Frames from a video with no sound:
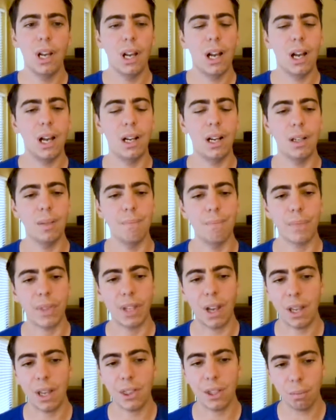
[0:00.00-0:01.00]

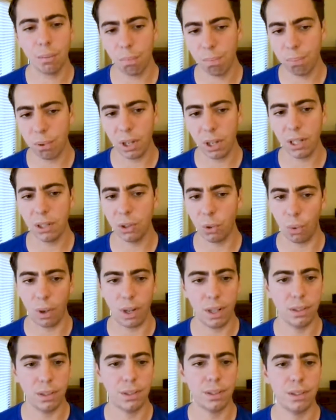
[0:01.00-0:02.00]
I think Brian
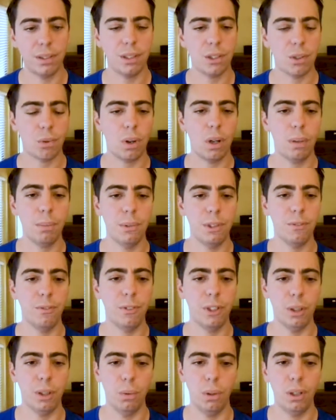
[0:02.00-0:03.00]
Grant described it
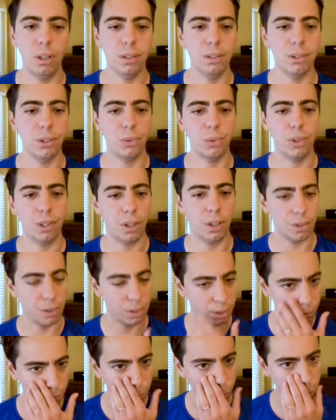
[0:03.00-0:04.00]
very well in
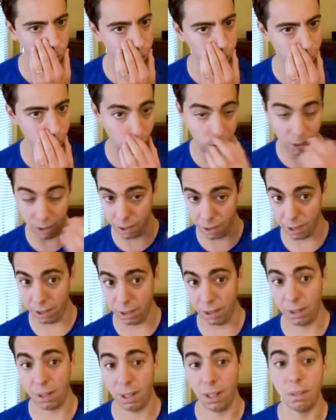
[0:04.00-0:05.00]
2014 when he
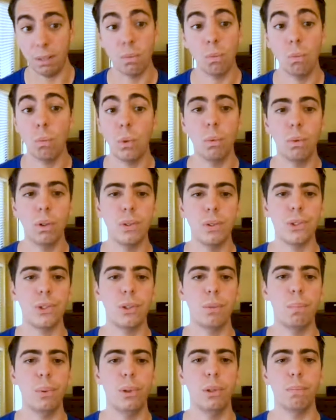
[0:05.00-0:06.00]
said that we want to
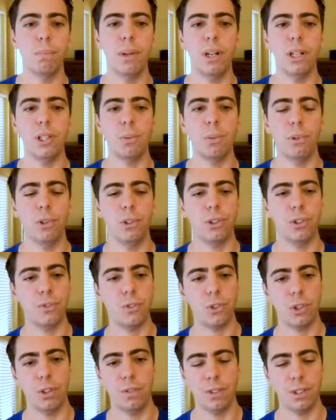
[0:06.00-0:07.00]
support management of
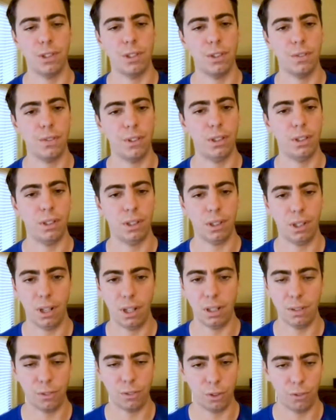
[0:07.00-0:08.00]
services via
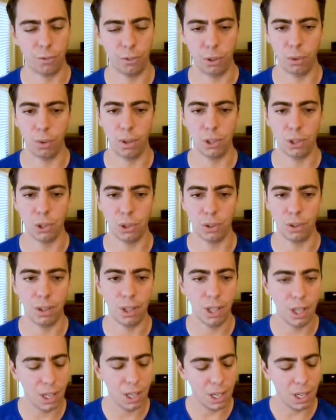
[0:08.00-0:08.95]
declarative configuration.